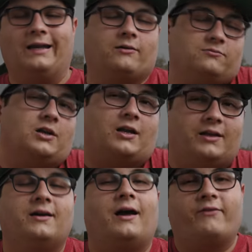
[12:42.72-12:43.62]
Now,
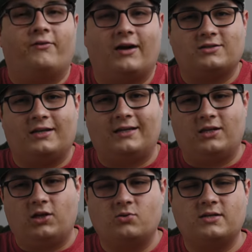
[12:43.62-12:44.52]
luckily, I've never actually had to
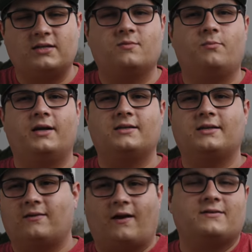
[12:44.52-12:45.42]
use it, but
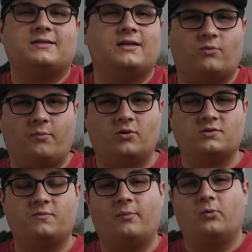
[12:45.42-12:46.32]
I've seen reports
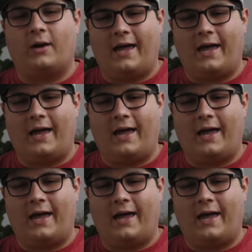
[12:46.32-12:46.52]
of people who